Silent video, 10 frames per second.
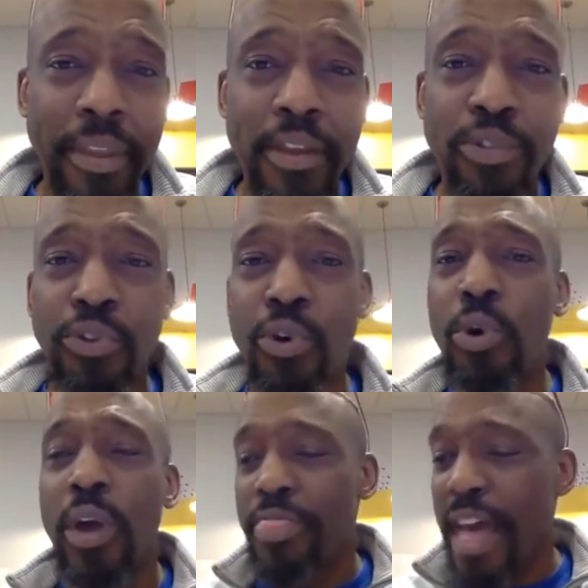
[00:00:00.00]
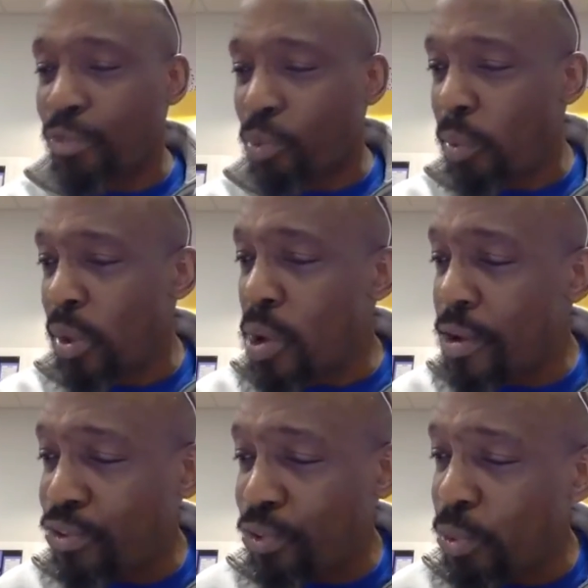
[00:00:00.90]
So that's what we
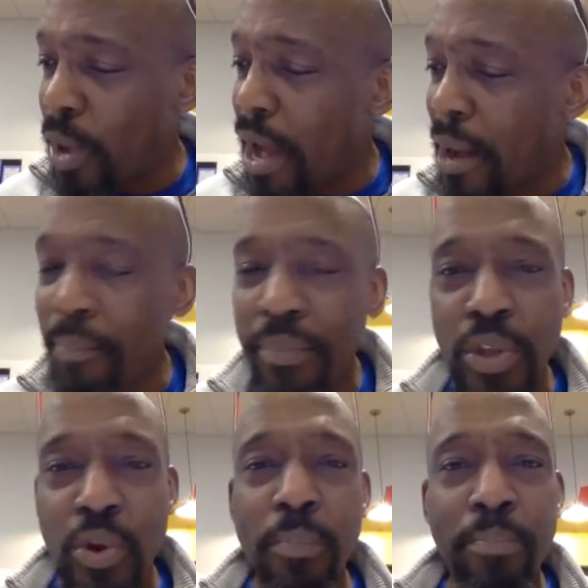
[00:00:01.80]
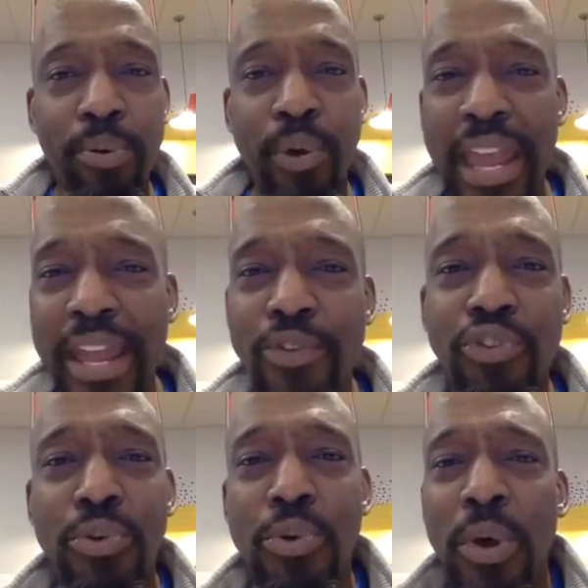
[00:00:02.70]
want to pray
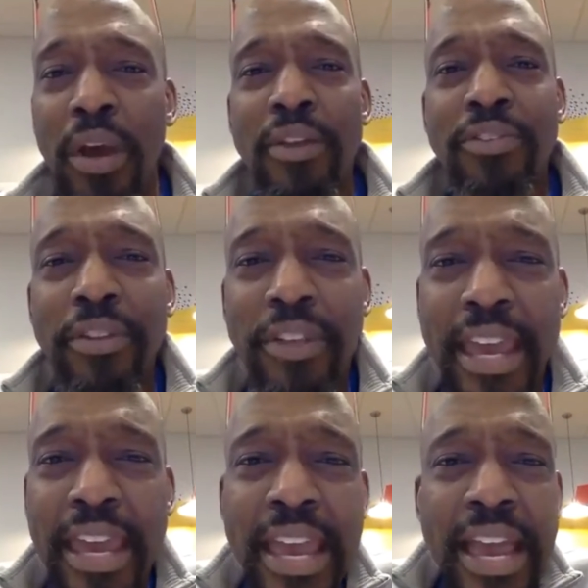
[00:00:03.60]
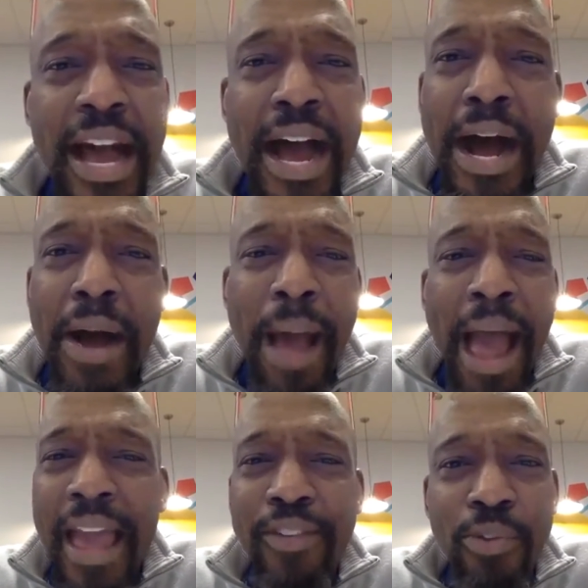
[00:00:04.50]
into today.
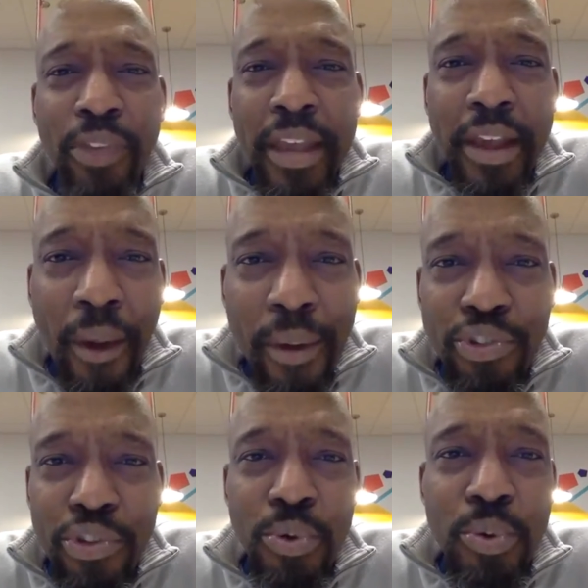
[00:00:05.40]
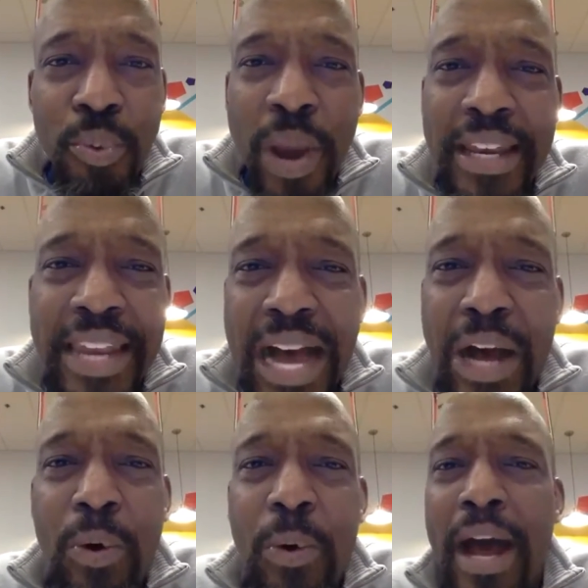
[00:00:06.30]
I just encourage you right
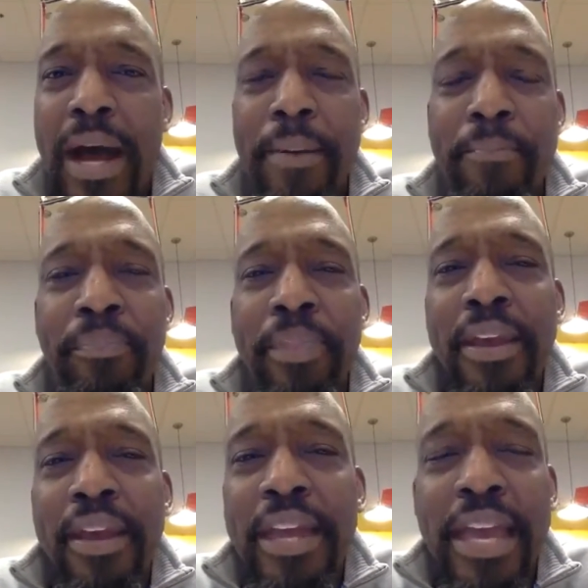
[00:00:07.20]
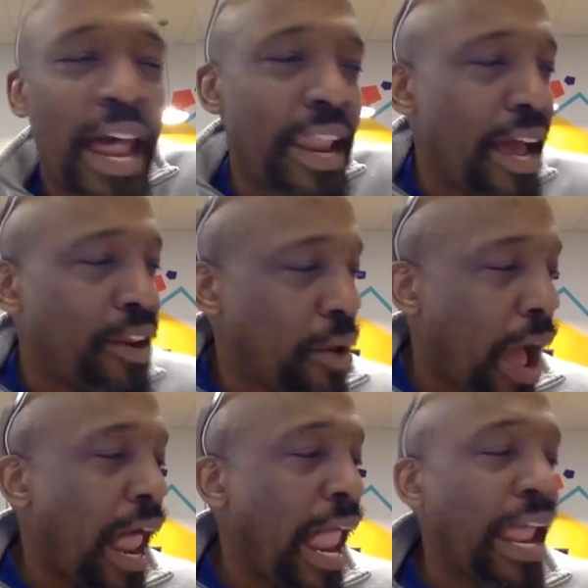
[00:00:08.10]
now, and
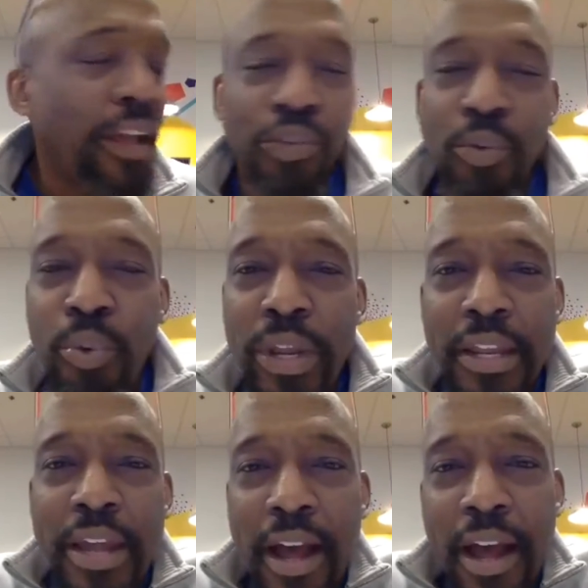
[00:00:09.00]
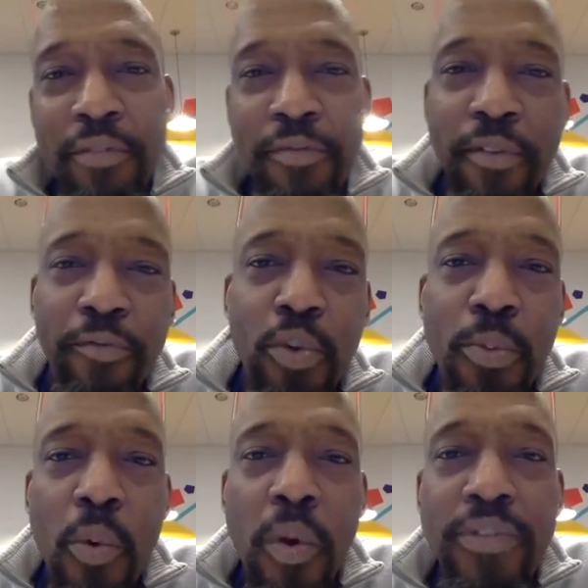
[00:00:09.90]
I'll actually read a few
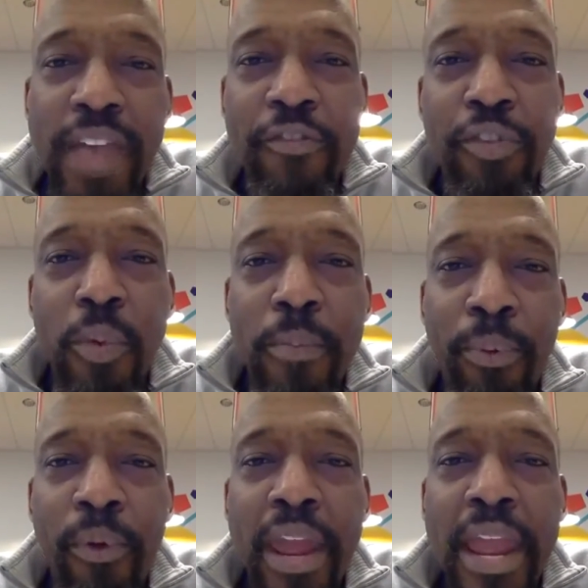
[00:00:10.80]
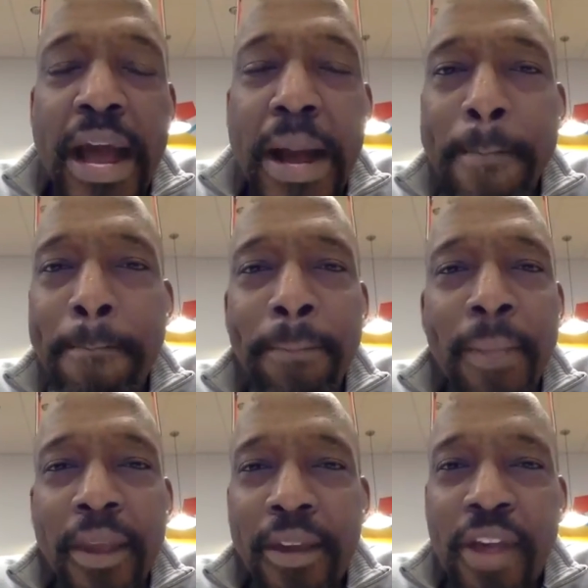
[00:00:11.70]
more words after we pray,
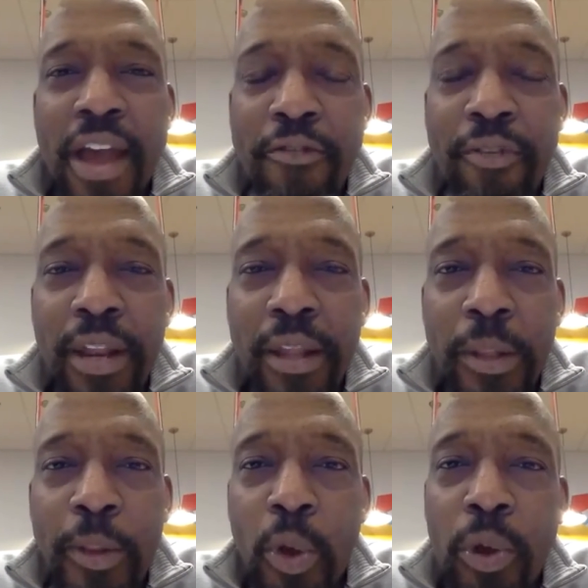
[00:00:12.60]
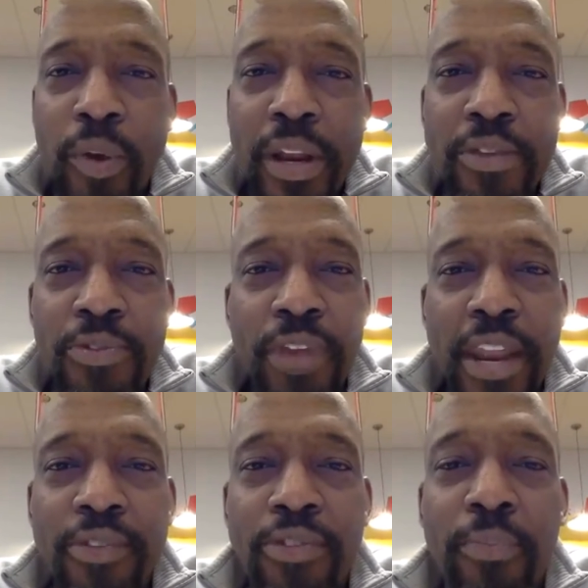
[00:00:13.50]
because I felt the Lord really
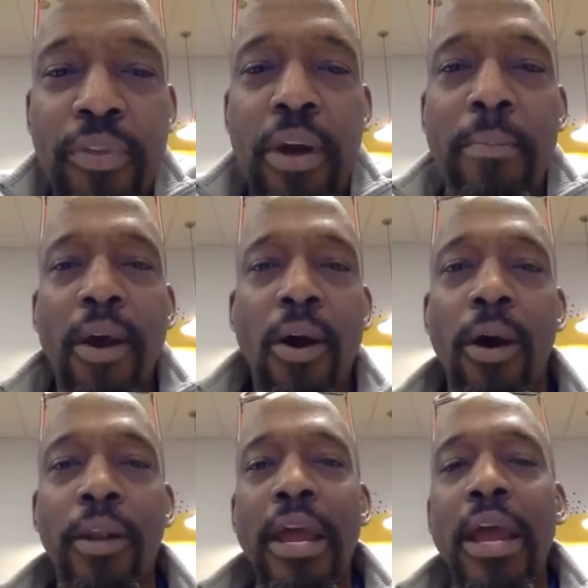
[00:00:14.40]
setting something on my heart.